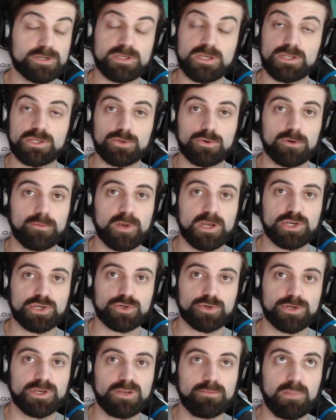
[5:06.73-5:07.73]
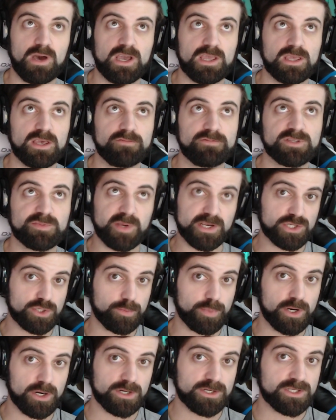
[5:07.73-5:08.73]
I do on my stream, I give special
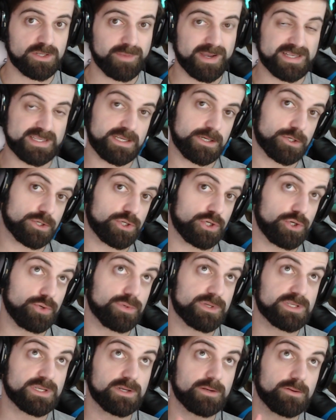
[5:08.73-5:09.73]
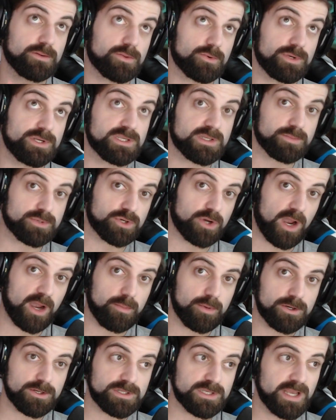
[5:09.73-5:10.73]
perks to my tier 2 and tier 3
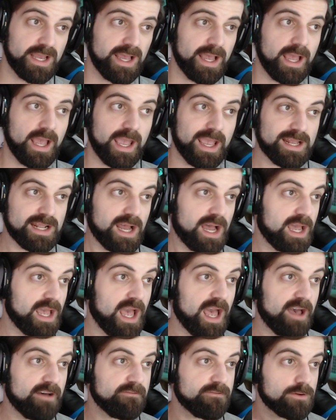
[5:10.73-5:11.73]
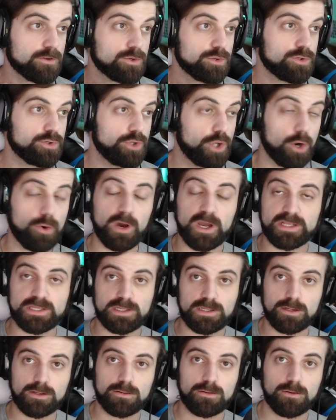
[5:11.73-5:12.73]
subscribers. And I have no
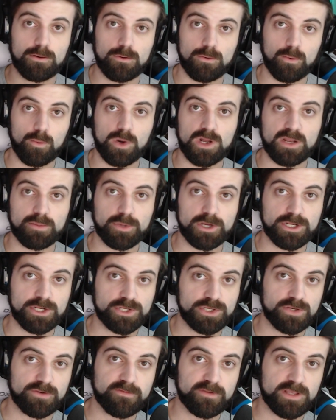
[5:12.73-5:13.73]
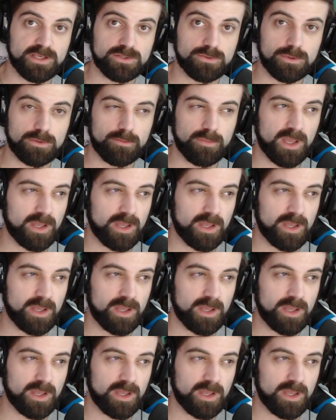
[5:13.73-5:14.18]
idea what I'm going to do for this one.